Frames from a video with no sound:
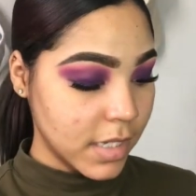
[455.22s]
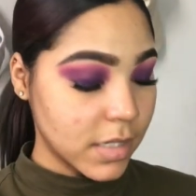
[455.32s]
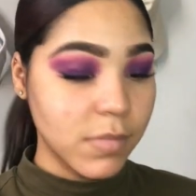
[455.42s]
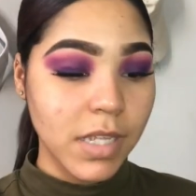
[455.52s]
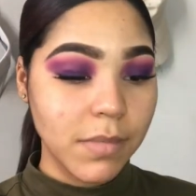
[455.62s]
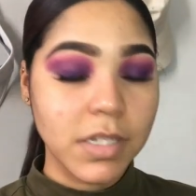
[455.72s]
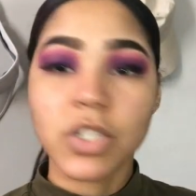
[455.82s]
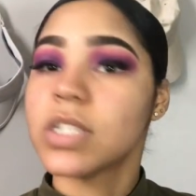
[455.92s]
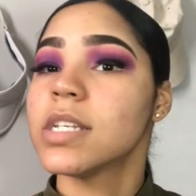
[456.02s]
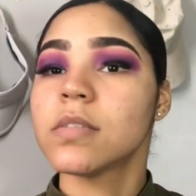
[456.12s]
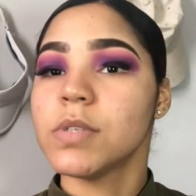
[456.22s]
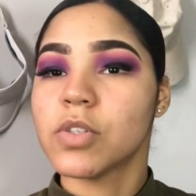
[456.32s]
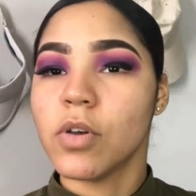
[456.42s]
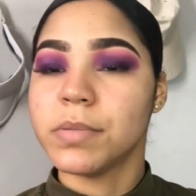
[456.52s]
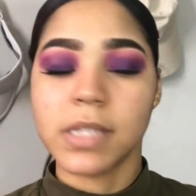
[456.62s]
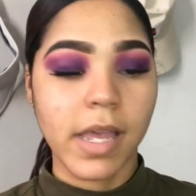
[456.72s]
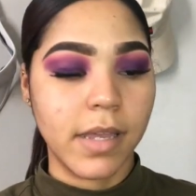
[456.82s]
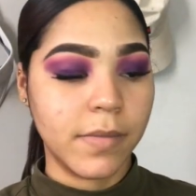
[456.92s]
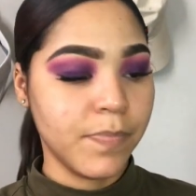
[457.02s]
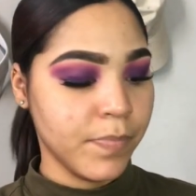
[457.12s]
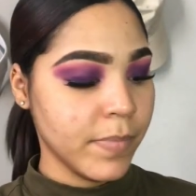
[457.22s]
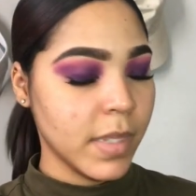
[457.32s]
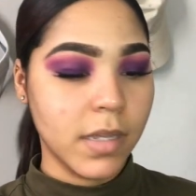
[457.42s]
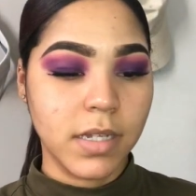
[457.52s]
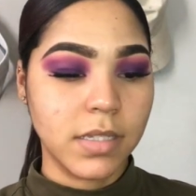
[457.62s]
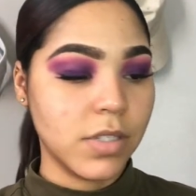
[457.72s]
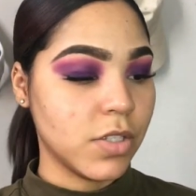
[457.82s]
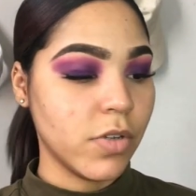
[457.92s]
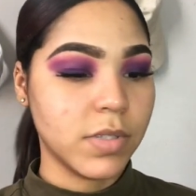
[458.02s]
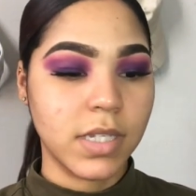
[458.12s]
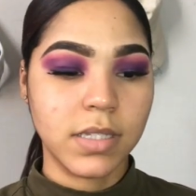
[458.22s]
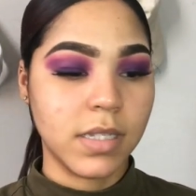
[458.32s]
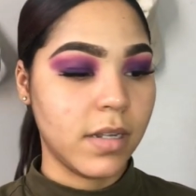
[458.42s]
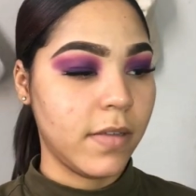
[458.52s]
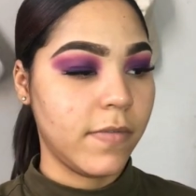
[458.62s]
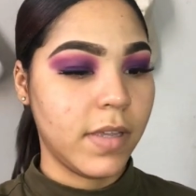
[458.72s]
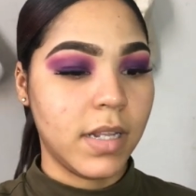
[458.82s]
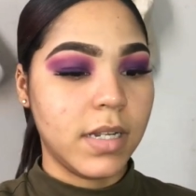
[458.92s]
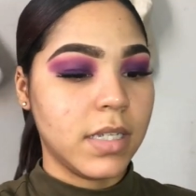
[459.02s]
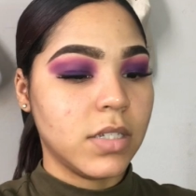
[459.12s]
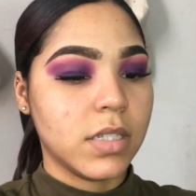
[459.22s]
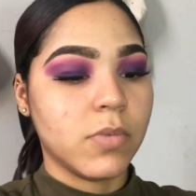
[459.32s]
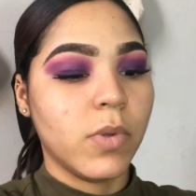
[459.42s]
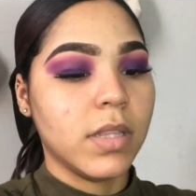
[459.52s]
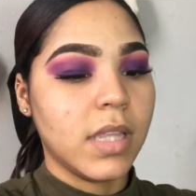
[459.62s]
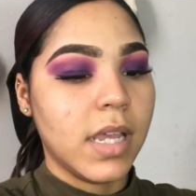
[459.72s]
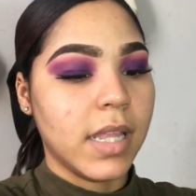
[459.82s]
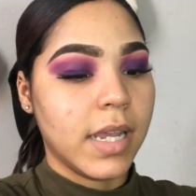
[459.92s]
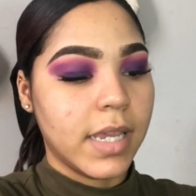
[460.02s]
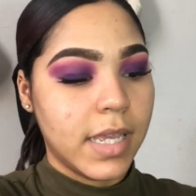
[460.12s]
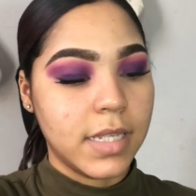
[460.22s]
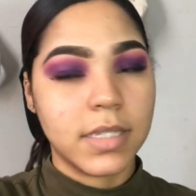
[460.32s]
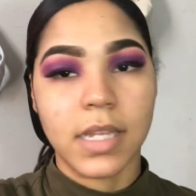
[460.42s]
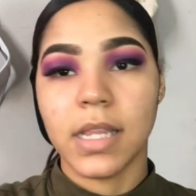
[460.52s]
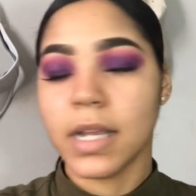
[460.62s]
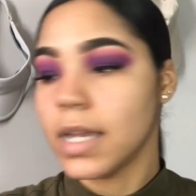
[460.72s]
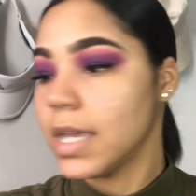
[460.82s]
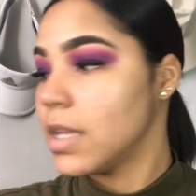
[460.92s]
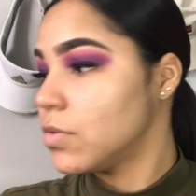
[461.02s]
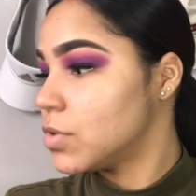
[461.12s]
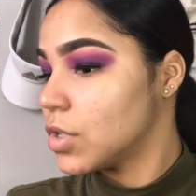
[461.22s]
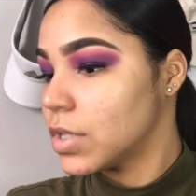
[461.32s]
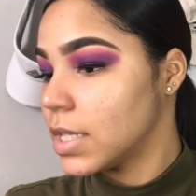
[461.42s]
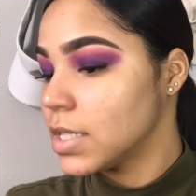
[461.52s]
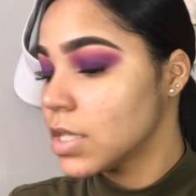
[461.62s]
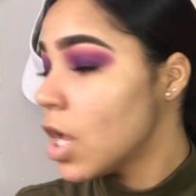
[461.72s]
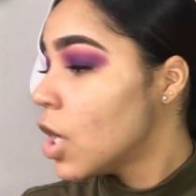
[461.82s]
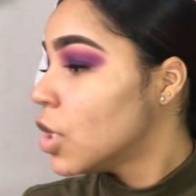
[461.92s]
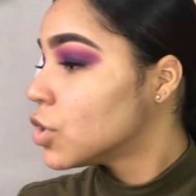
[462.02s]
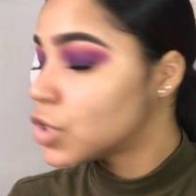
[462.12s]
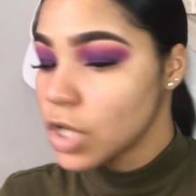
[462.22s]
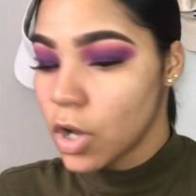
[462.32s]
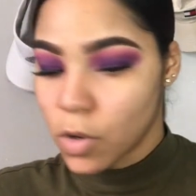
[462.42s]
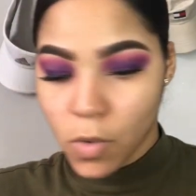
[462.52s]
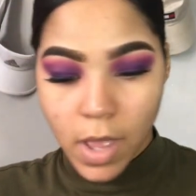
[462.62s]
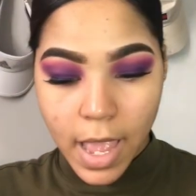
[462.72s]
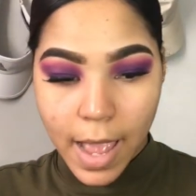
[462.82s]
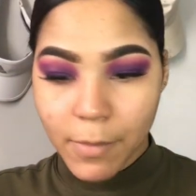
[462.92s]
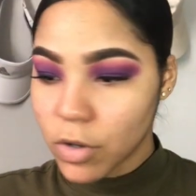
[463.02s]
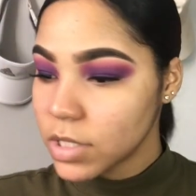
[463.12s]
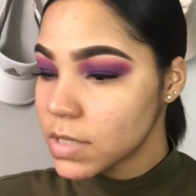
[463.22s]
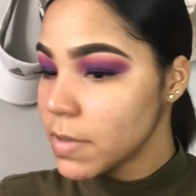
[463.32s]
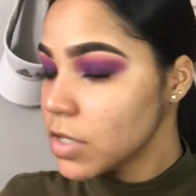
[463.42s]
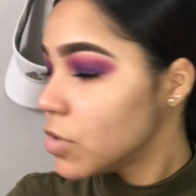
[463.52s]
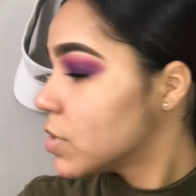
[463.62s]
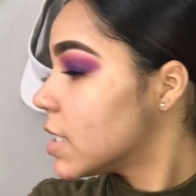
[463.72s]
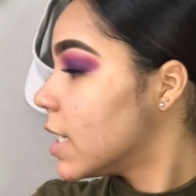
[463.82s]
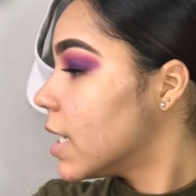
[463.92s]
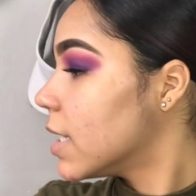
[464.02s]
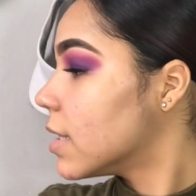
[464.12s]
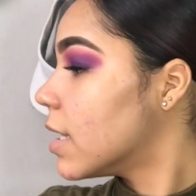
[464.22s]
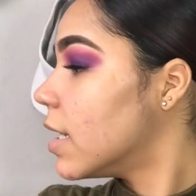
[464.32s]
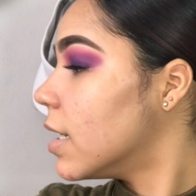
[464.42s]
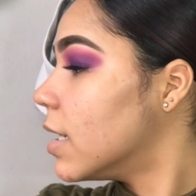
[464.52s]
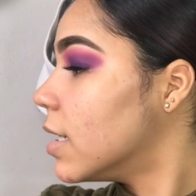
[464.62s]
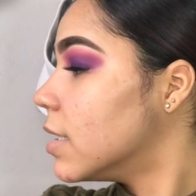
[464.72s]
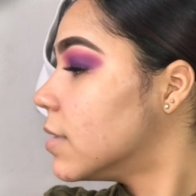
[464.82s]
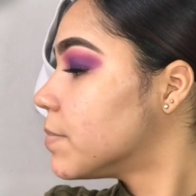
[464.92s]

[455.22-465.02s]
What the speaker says: sometimes it just gets me so upset because it's so sensitive, and that's just one thing like I can't stand. Like I can't do certain things. So I'm going to be using to